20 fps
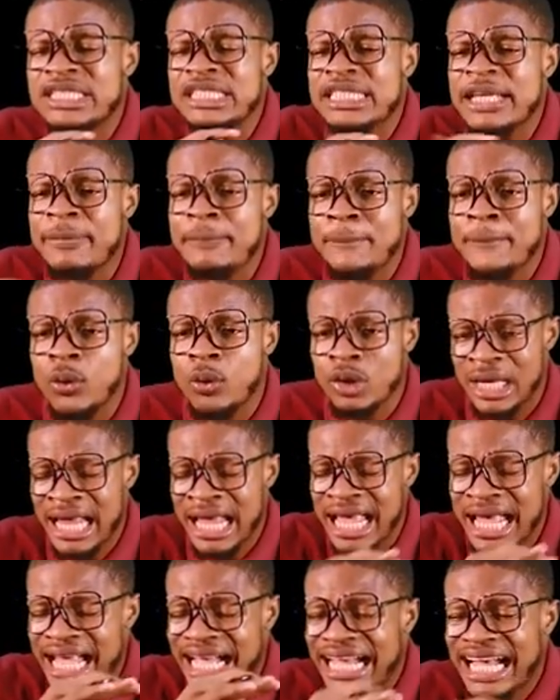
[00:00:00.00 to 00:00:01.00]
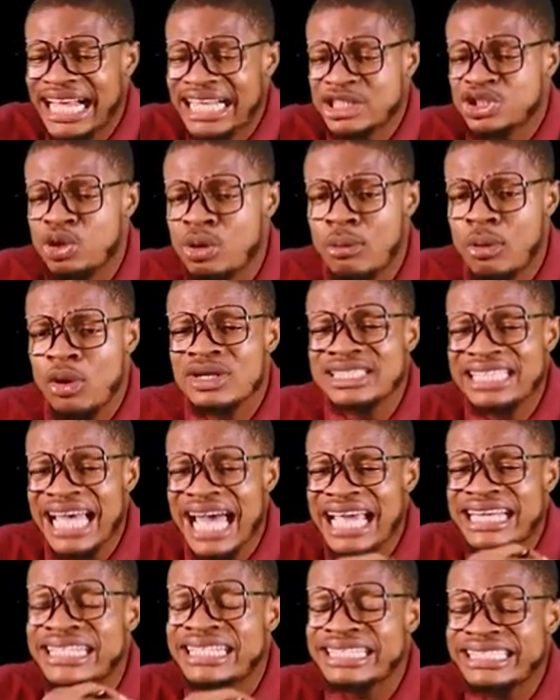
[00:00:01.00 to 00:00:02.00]
Simple. Calcium
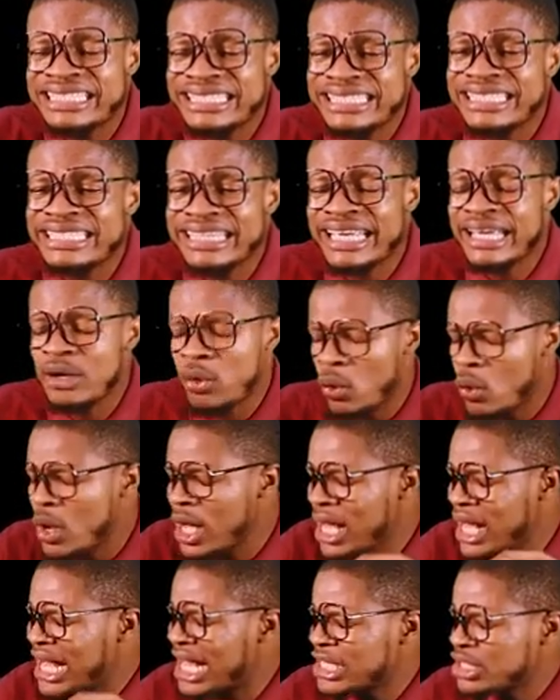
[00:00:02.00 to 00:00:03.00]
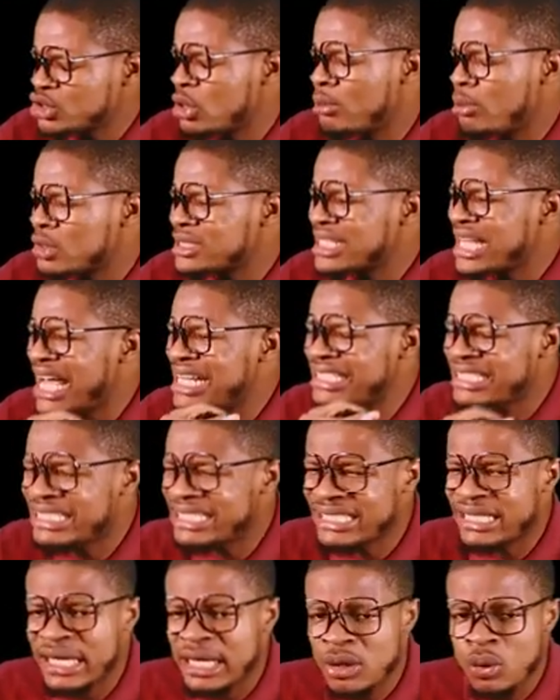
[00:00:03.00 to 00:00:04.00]
oxide, CaO. Calcium oxide,
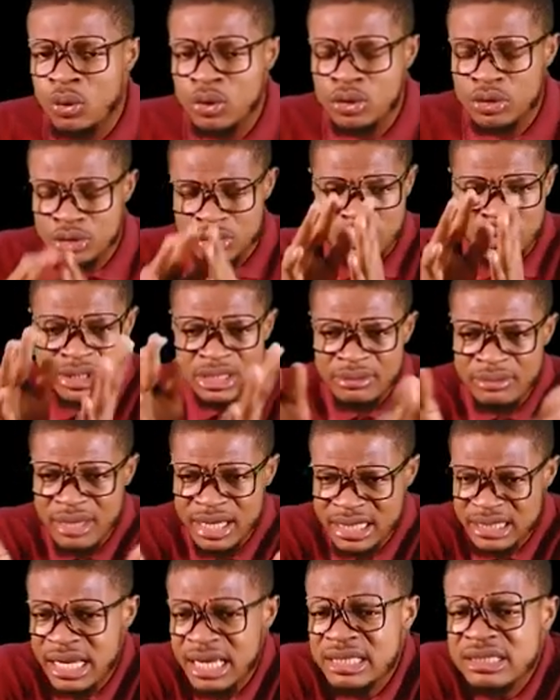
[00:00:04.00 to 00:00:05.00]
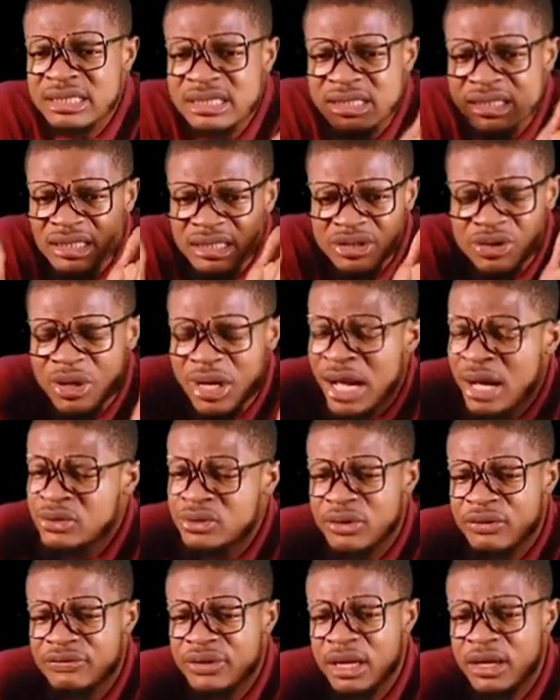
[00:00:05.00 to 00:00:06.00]
CaO. Does it make sense? You're
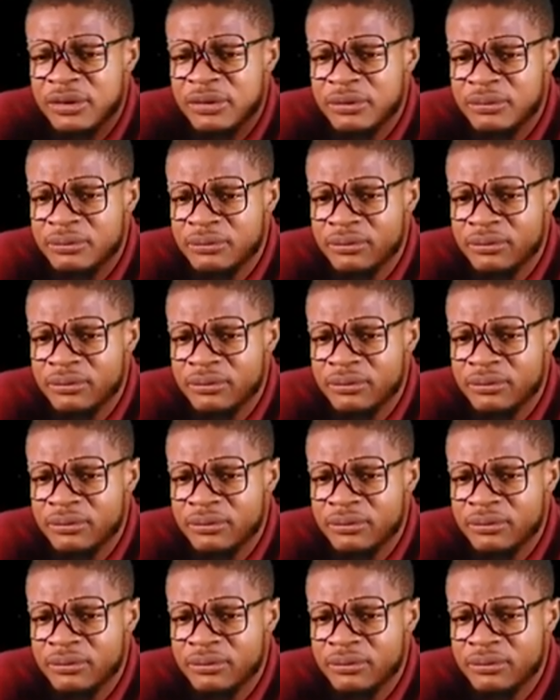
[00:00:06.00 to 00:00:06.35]
out of there.